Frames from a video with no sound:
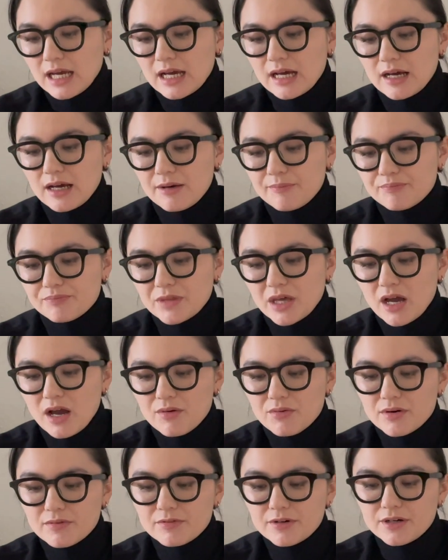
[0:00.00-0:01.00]

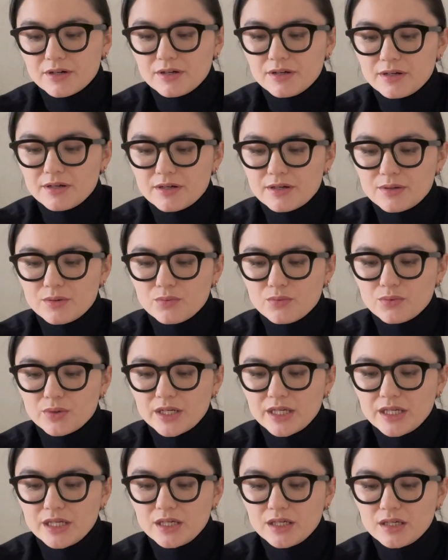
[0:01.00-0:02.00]
However,
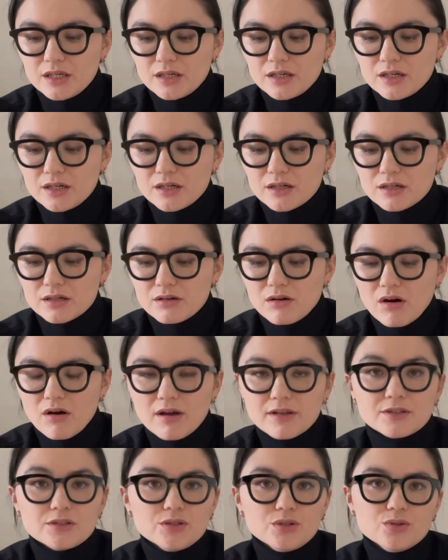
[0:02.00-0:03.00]
we
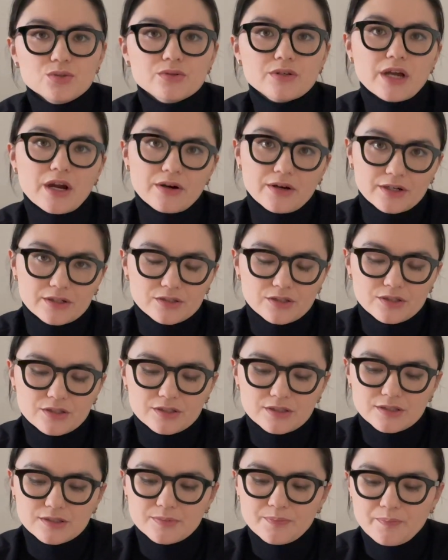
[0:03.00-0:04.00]
got new
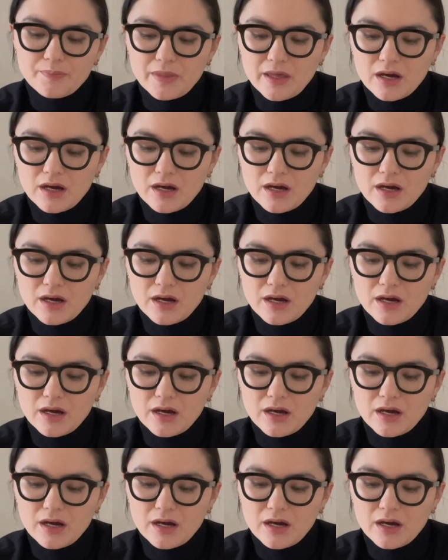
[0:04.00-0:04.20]
characters.